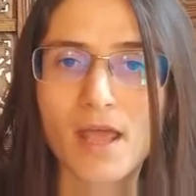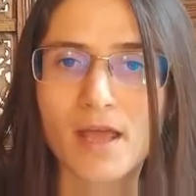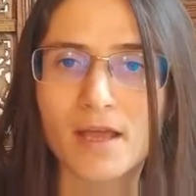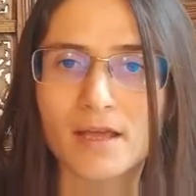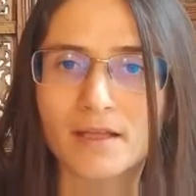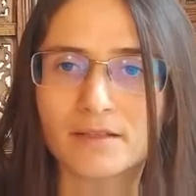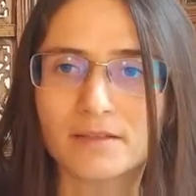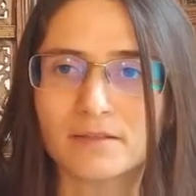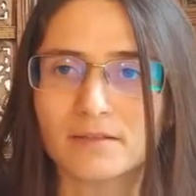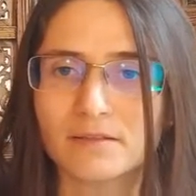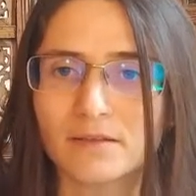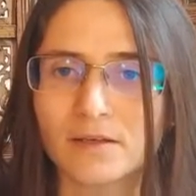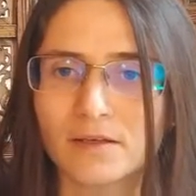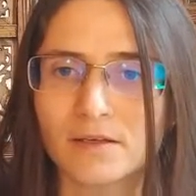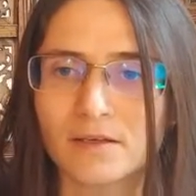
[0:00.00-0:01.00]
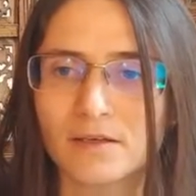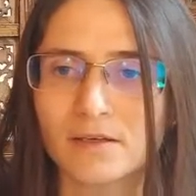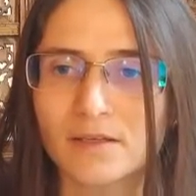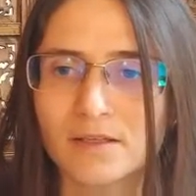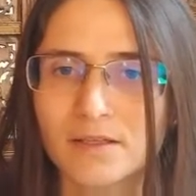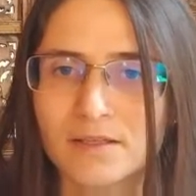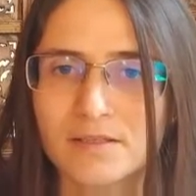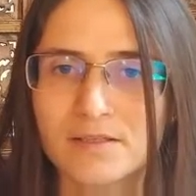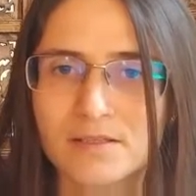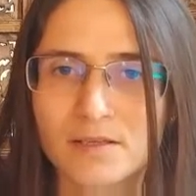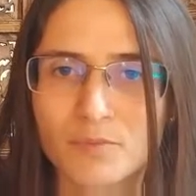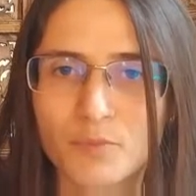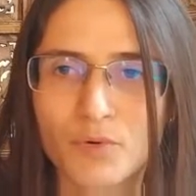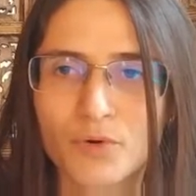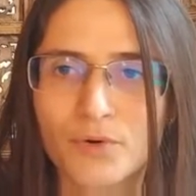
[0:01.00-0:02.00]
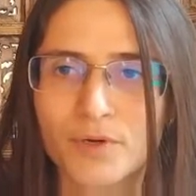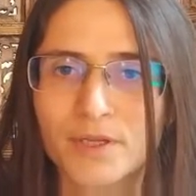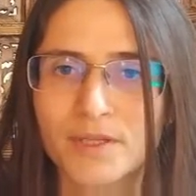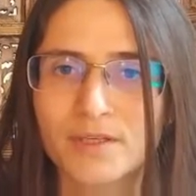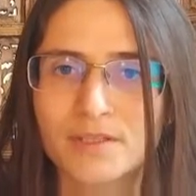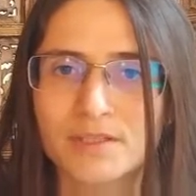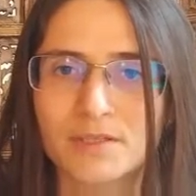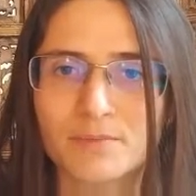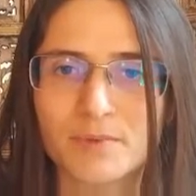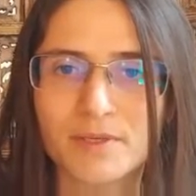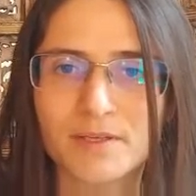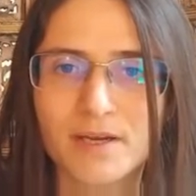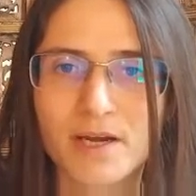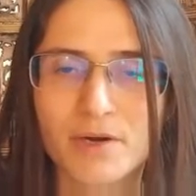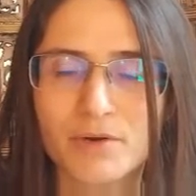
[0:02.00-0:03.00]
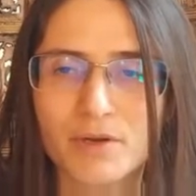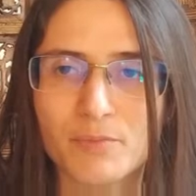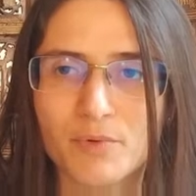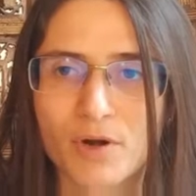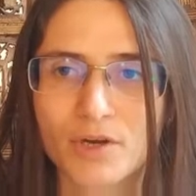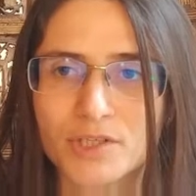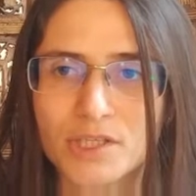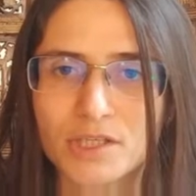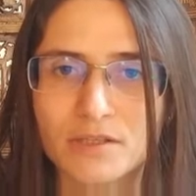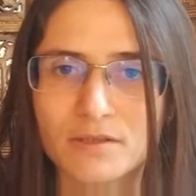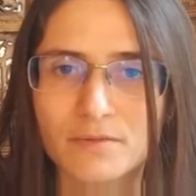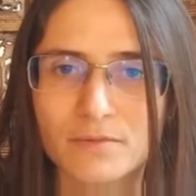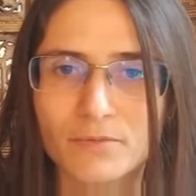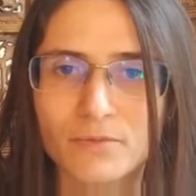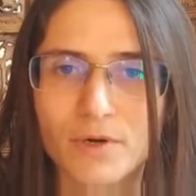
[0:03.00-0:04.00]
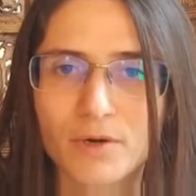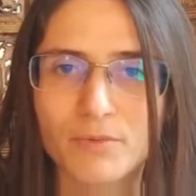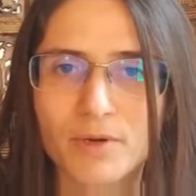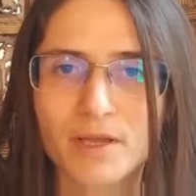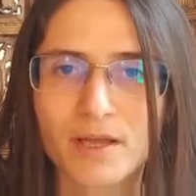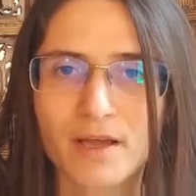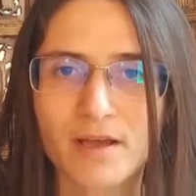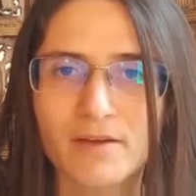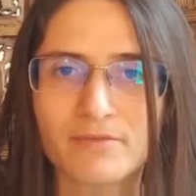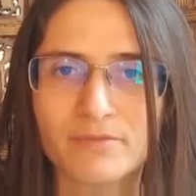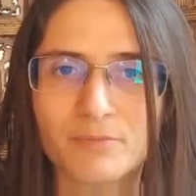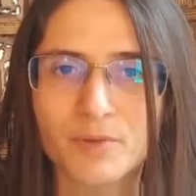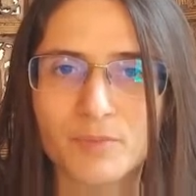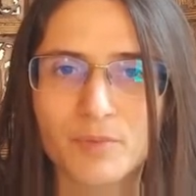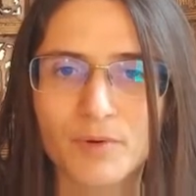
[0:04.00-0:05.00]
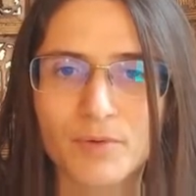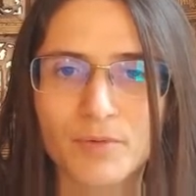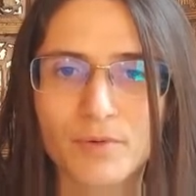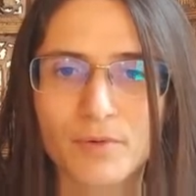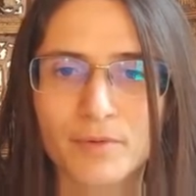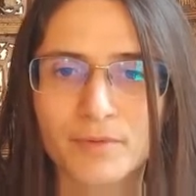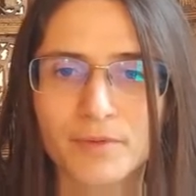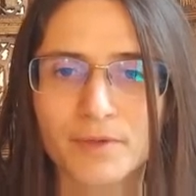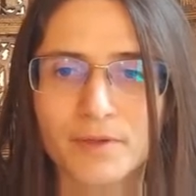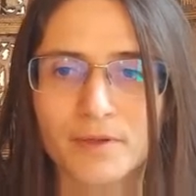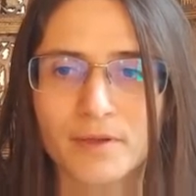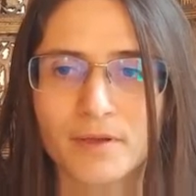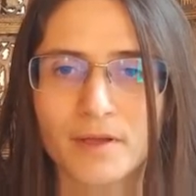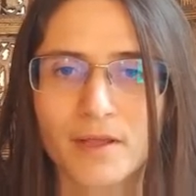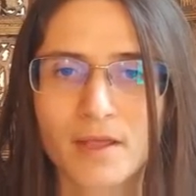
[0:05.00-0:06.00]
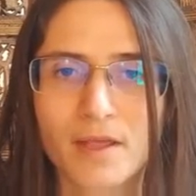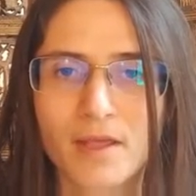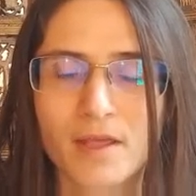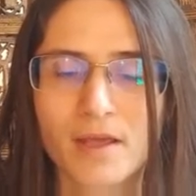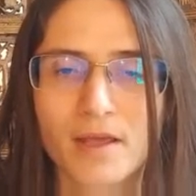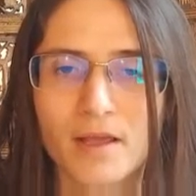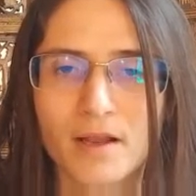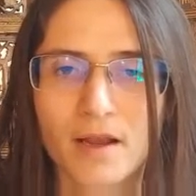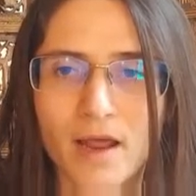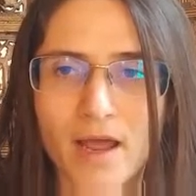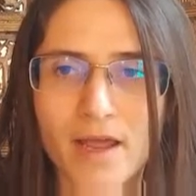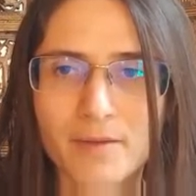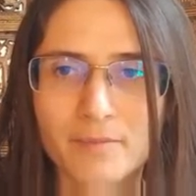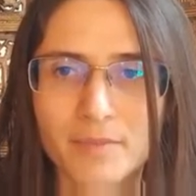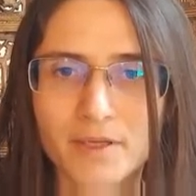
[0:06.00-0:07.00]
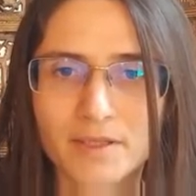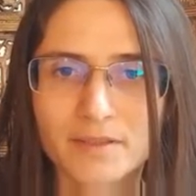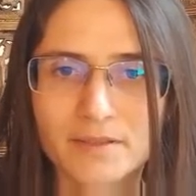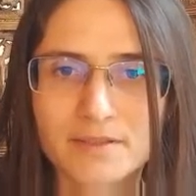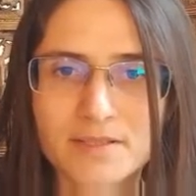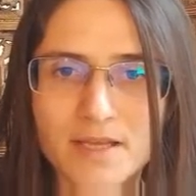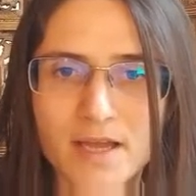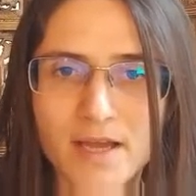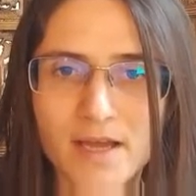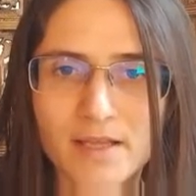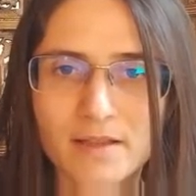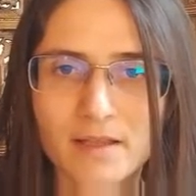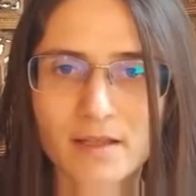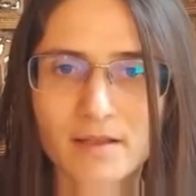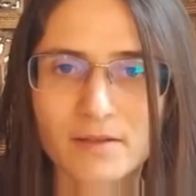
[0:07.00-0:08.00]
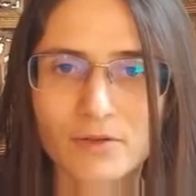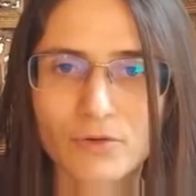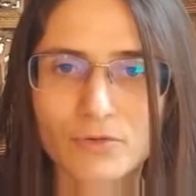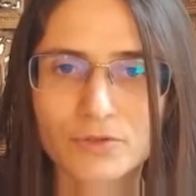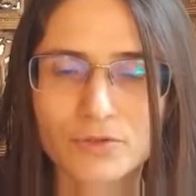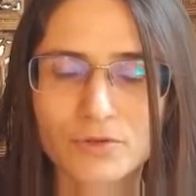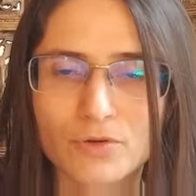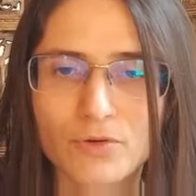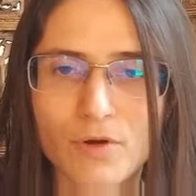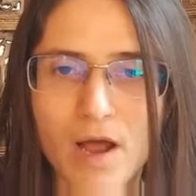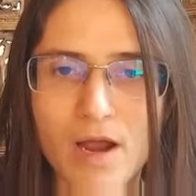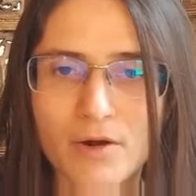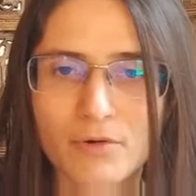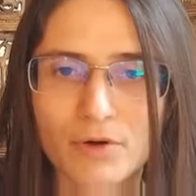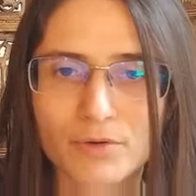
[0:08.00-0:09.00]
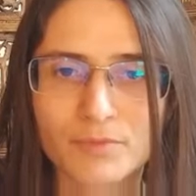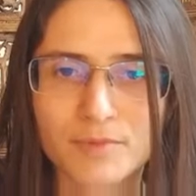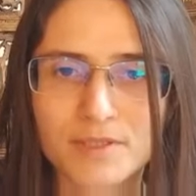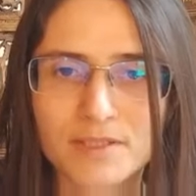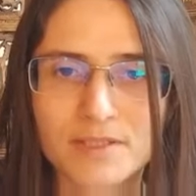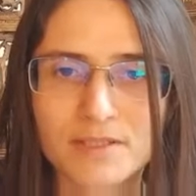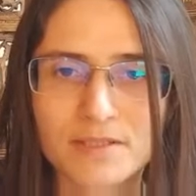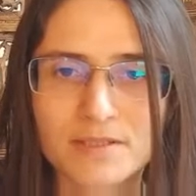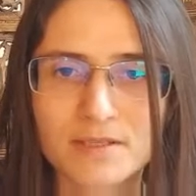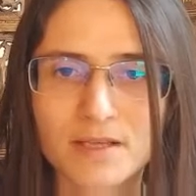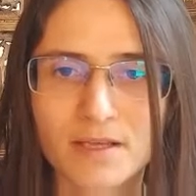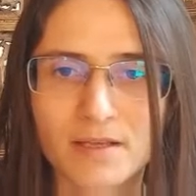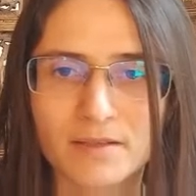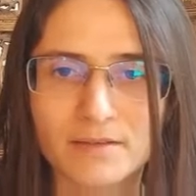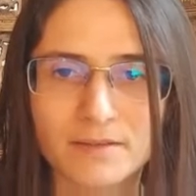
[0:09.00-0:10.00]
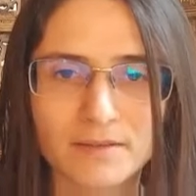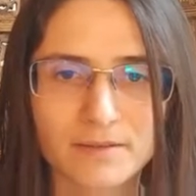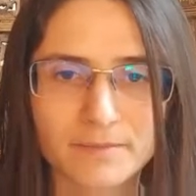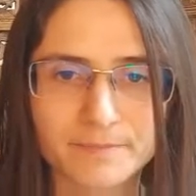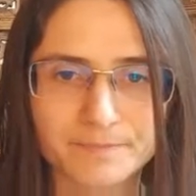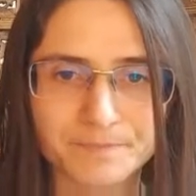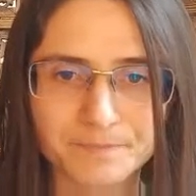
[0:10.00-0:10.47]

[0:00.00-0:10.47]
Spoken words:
And it is a pluridisciplinary project where we have people on the climate side and also agronomists and